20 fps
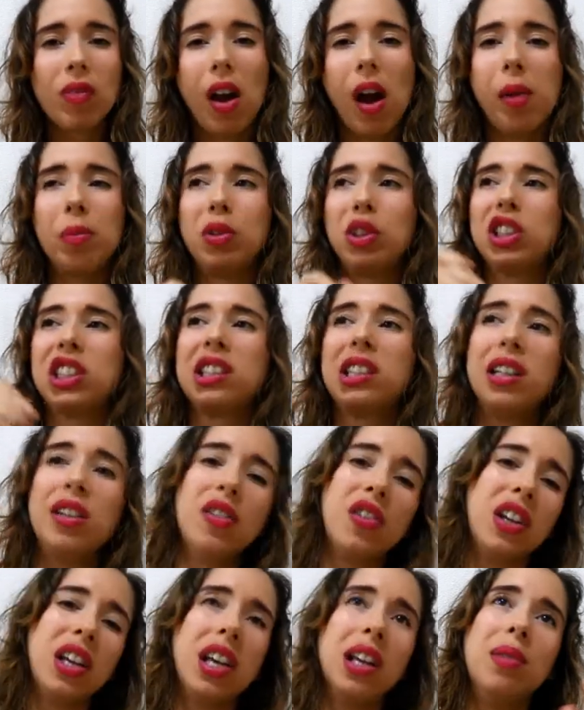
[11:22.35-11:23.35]
I'm just
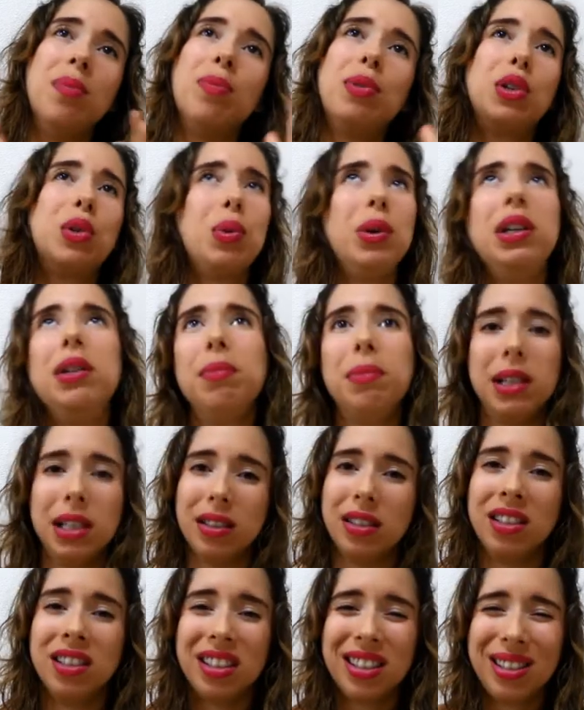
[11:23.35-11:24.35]
living in between
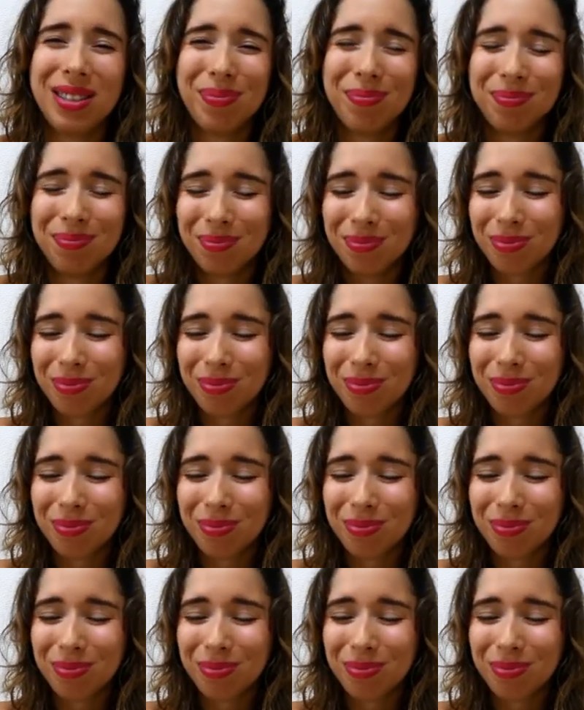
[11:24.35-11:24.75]
meals.